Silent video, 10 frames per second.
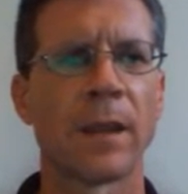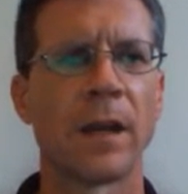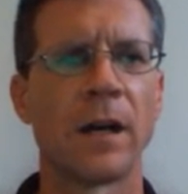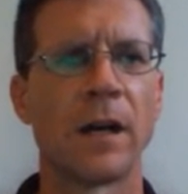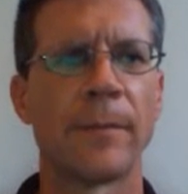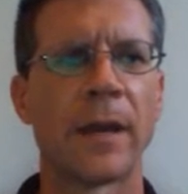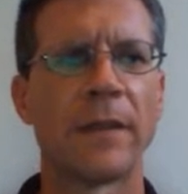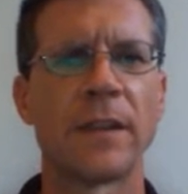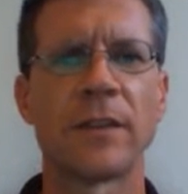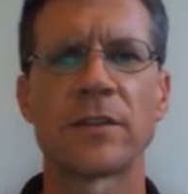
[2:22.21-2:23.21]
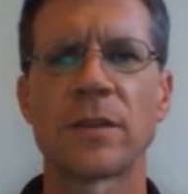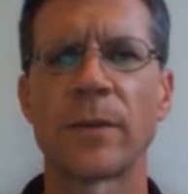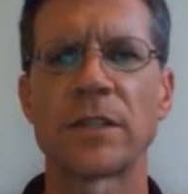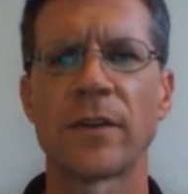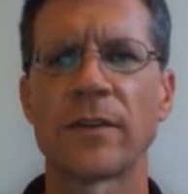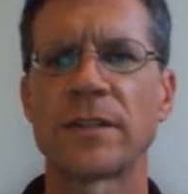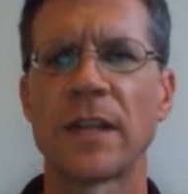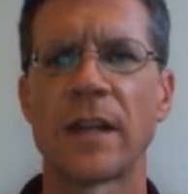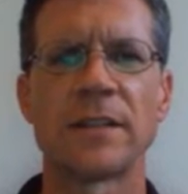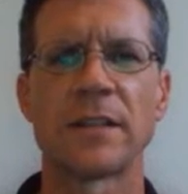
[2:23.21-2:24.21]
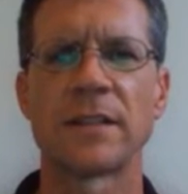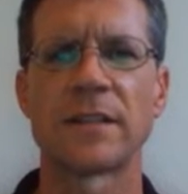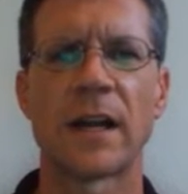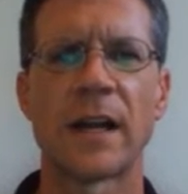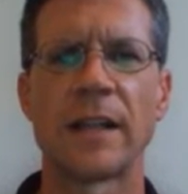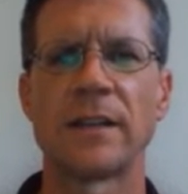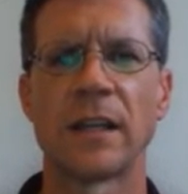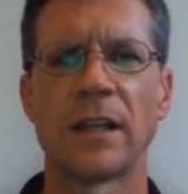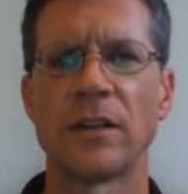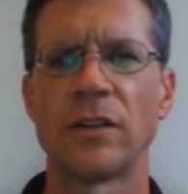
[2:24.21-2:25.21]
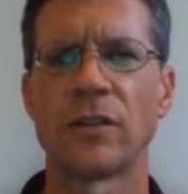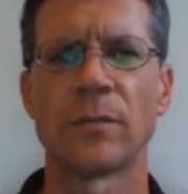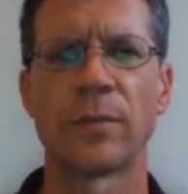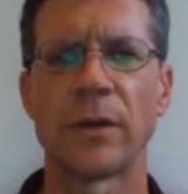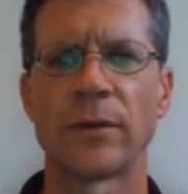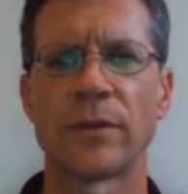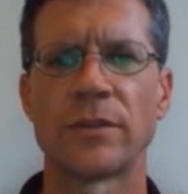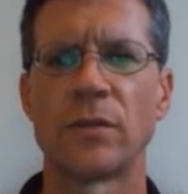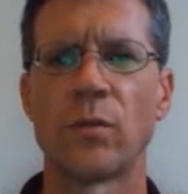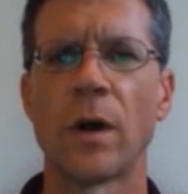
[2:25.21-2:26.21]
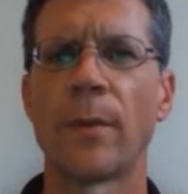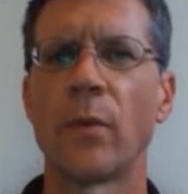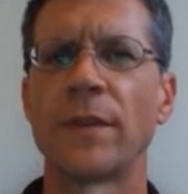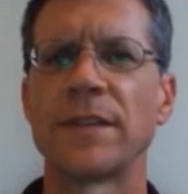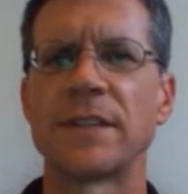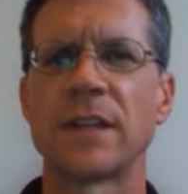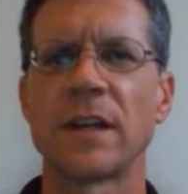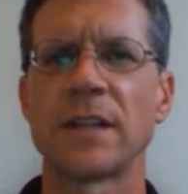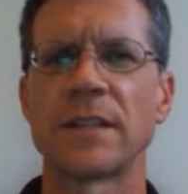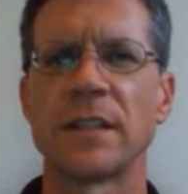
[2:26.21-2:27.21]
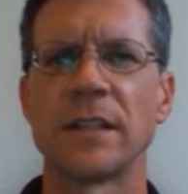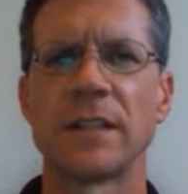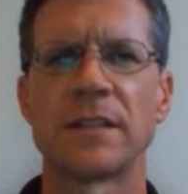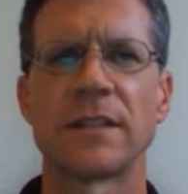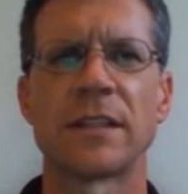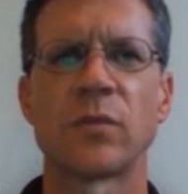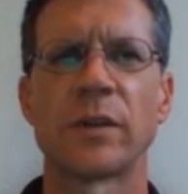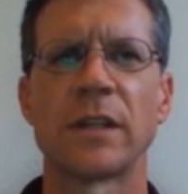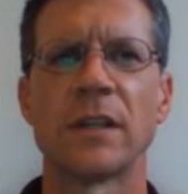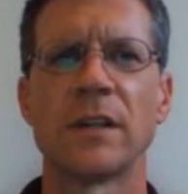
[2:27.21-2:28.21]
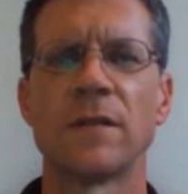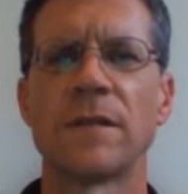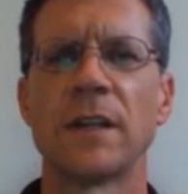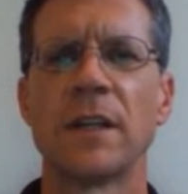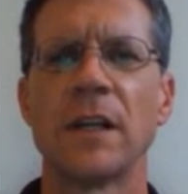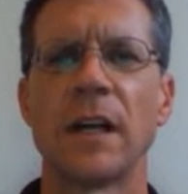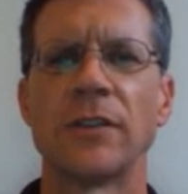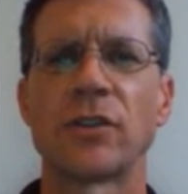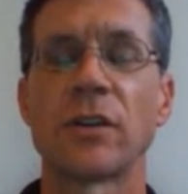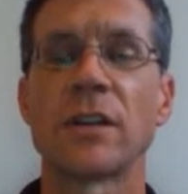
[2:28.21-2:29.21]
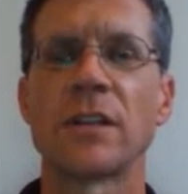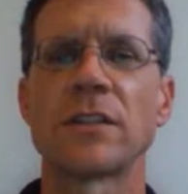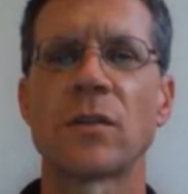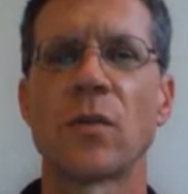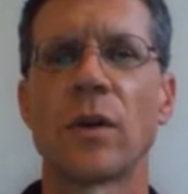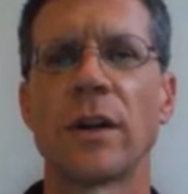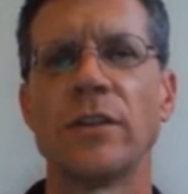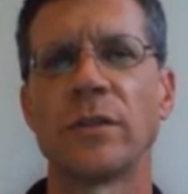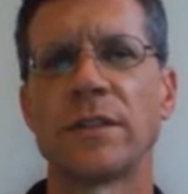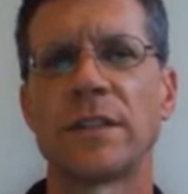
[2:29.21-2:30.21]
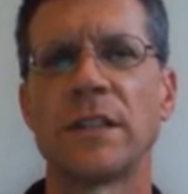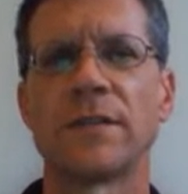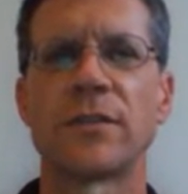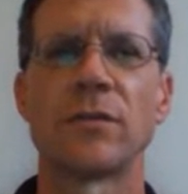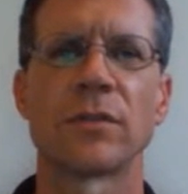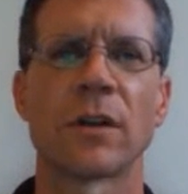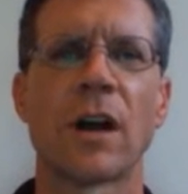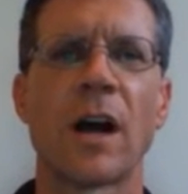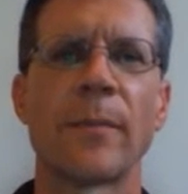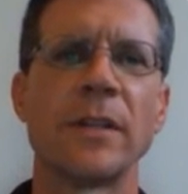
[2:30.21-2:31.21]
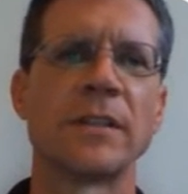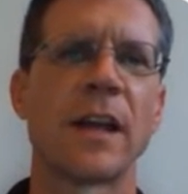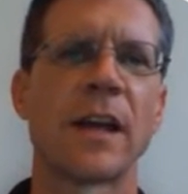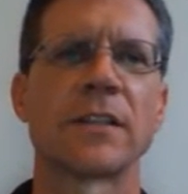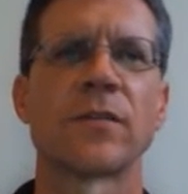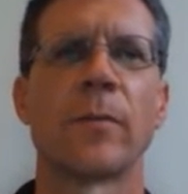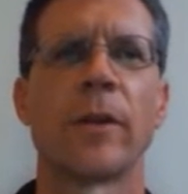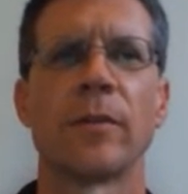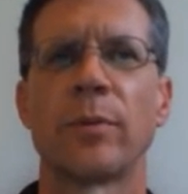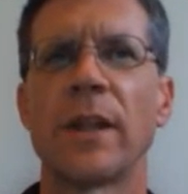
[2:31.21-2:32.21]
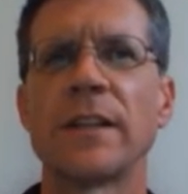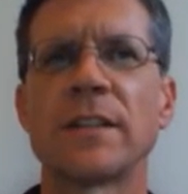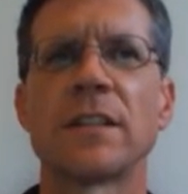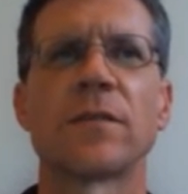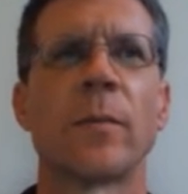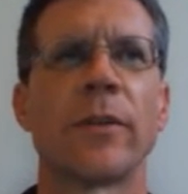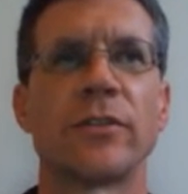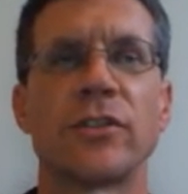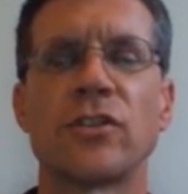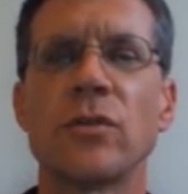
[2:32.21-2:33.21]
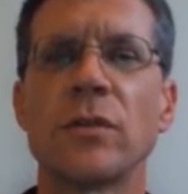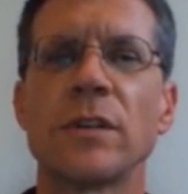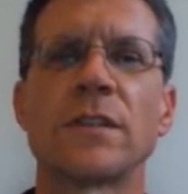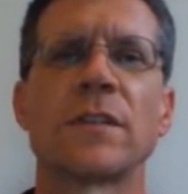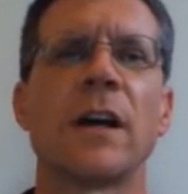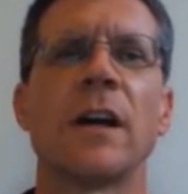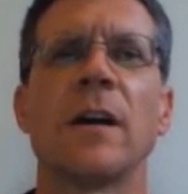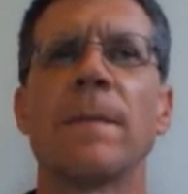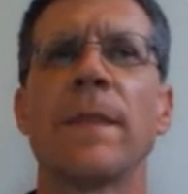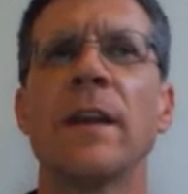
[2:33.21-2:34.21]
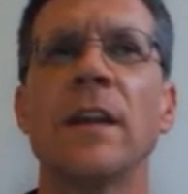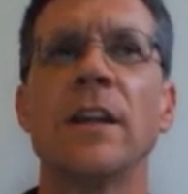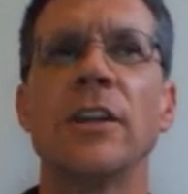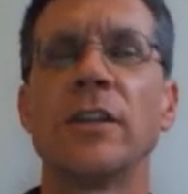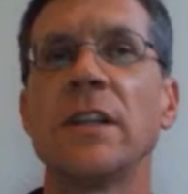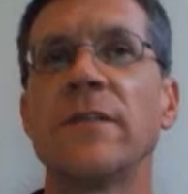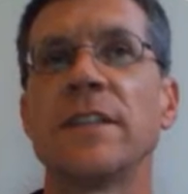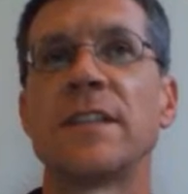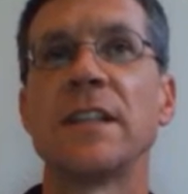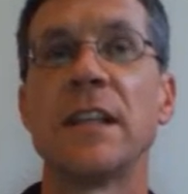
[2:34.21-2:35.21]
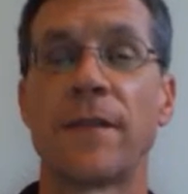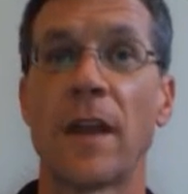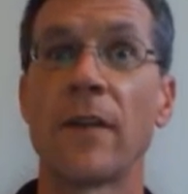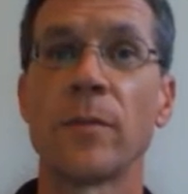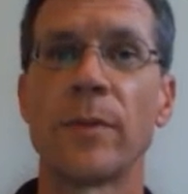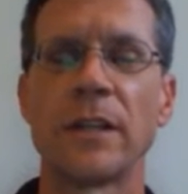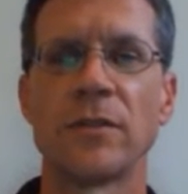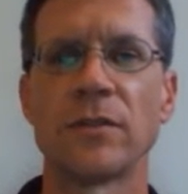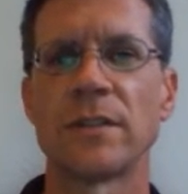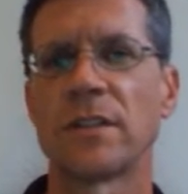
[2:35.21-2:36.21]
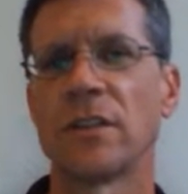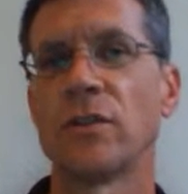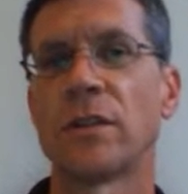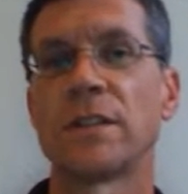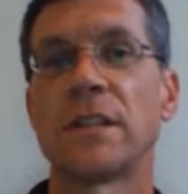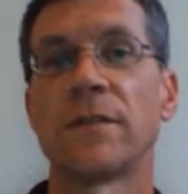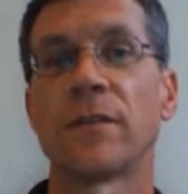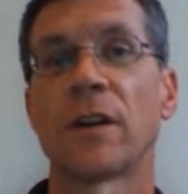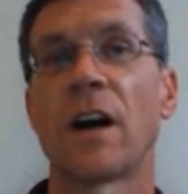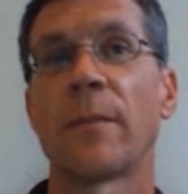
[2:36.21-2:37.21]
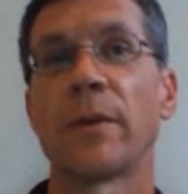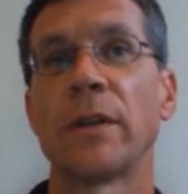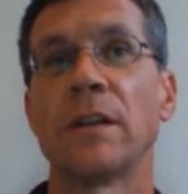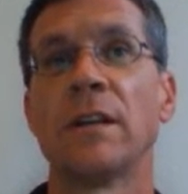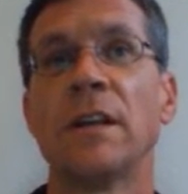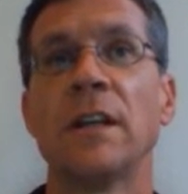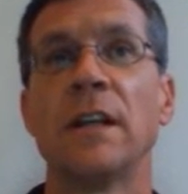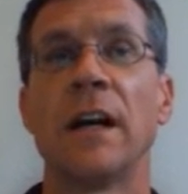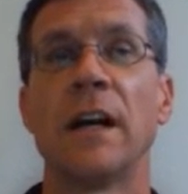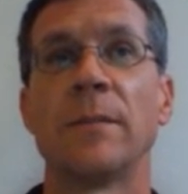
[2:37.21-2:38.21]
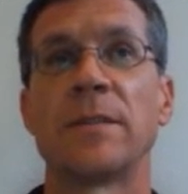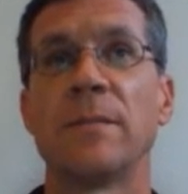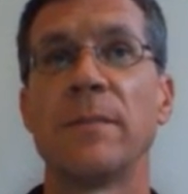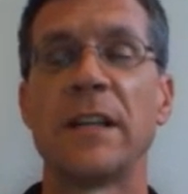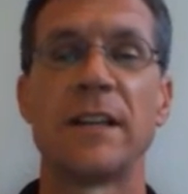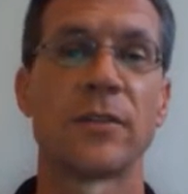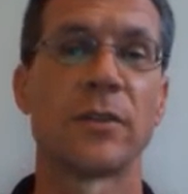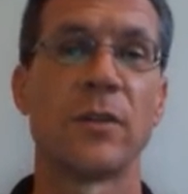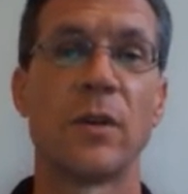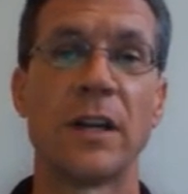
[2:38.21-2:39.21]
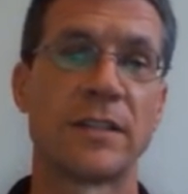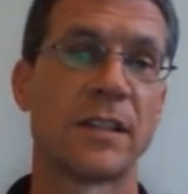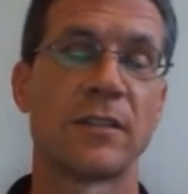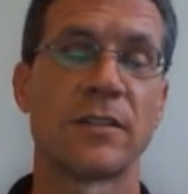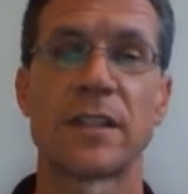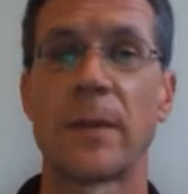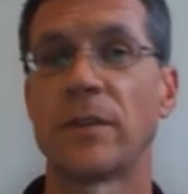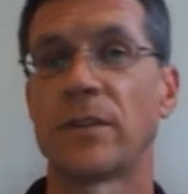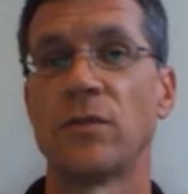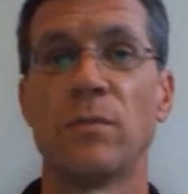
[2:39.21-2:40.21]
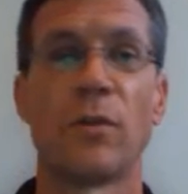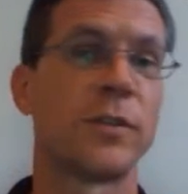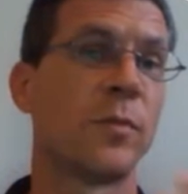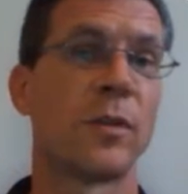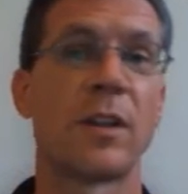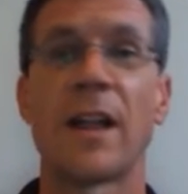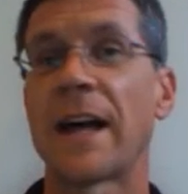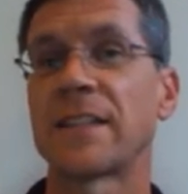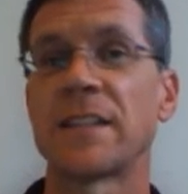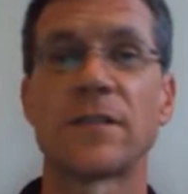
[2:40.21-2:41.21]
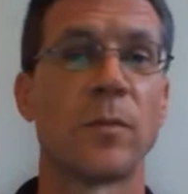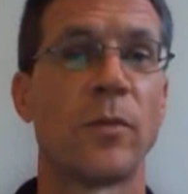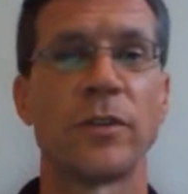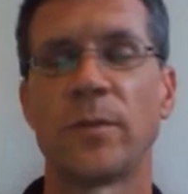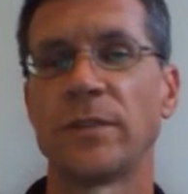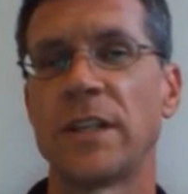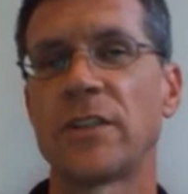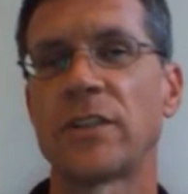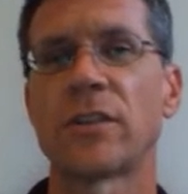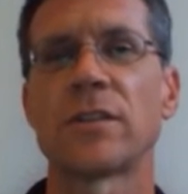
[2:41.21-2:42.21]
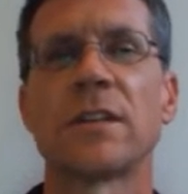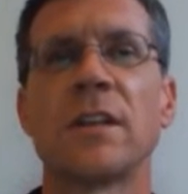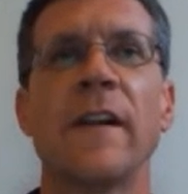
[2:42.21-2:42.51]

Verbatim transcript: Um, and then there's a bunch of other settings inside and you can play with those as you want. But what this does is this will give a Turnitin score and you can see if students are copying text from other places, from other students. Um, you can even see if everybody uses it, you can see if they're copying um, submitting their, a single assignment to multiple classes from multiple teachers.